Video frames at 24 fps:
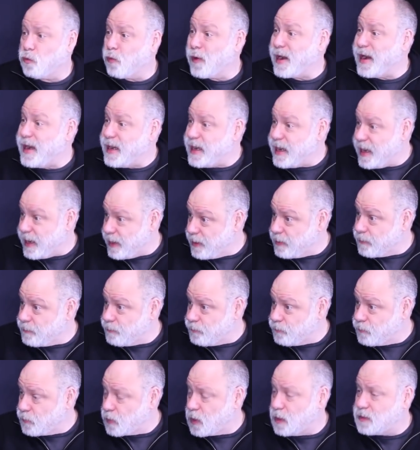to read
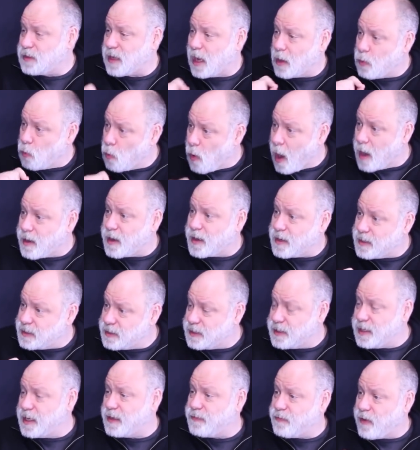in, because I
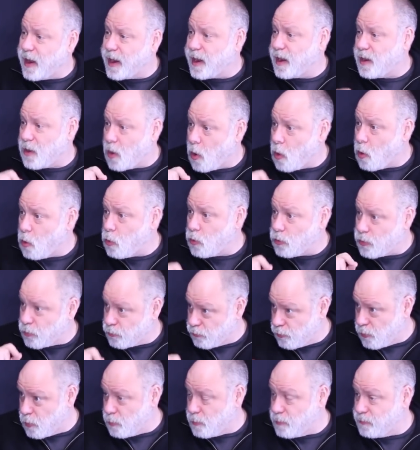wanted to see if I could
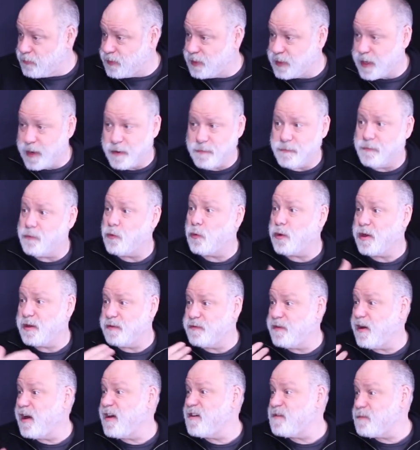hold a room of, say,
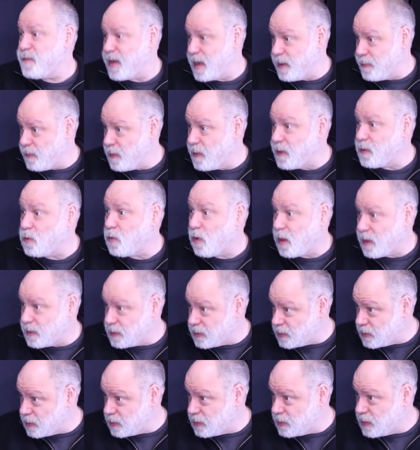45 people
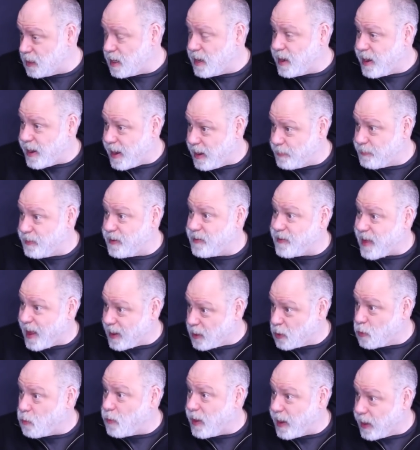at once
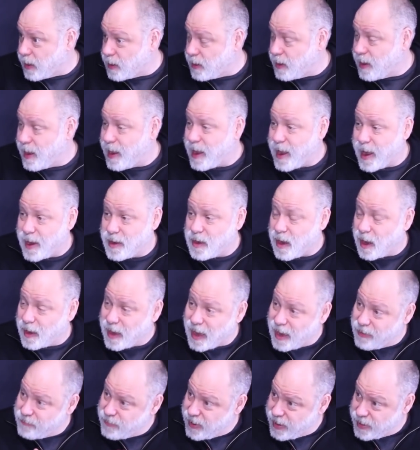and be that quick
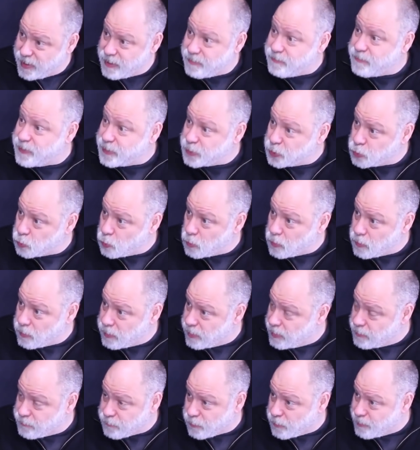and not have any
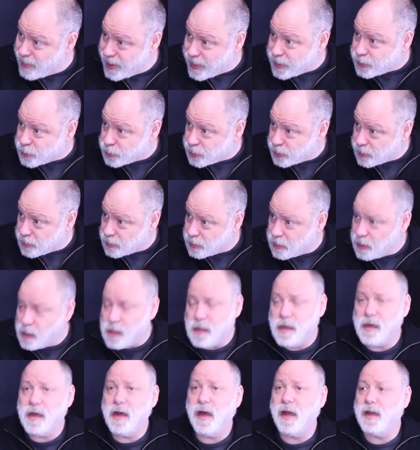visual information
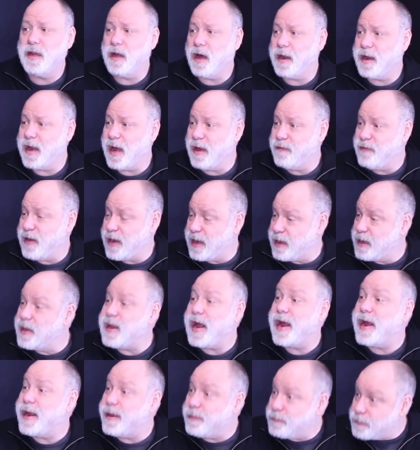and not
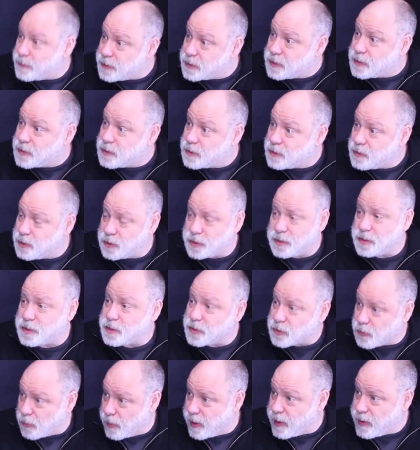have any names,
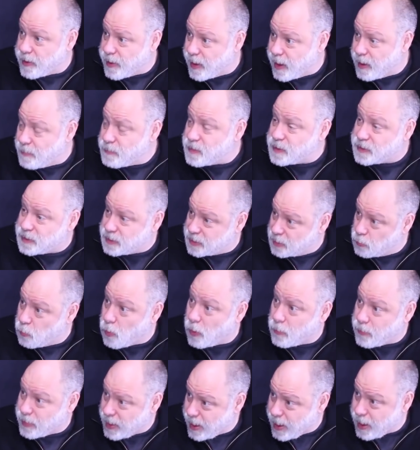just a screen name, to
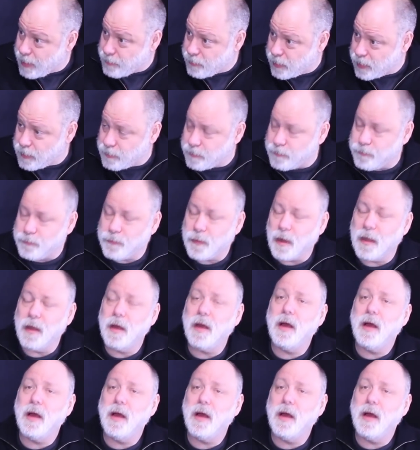see what would happen.